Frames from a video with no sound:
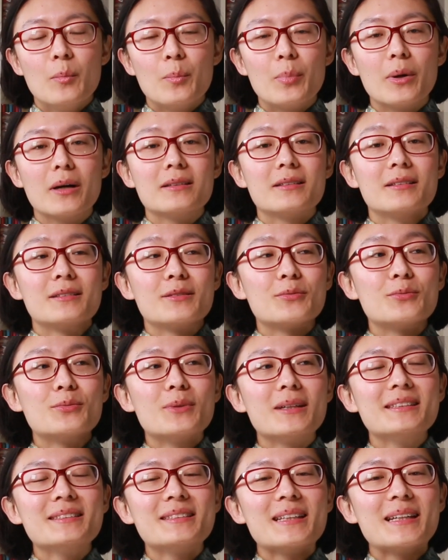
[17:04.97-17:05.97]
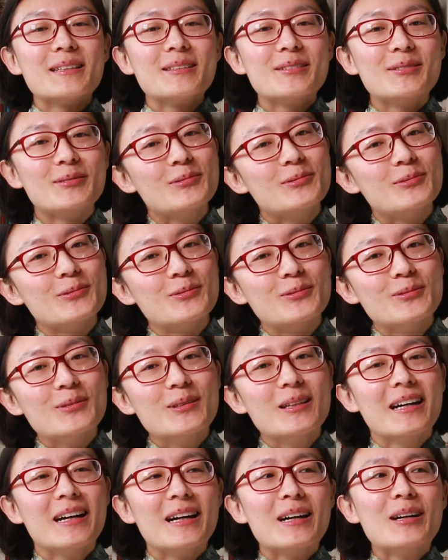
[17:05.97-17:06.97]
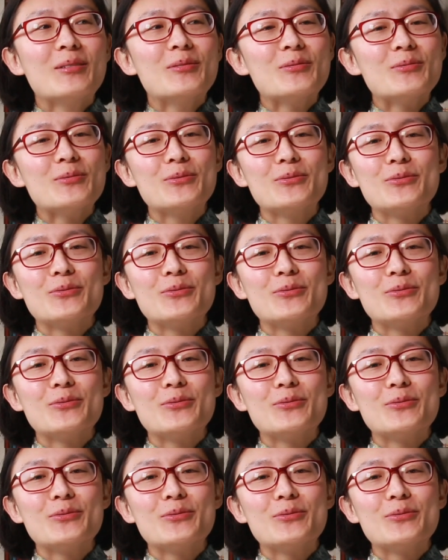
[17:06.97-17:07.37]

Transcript: but the ones I do, how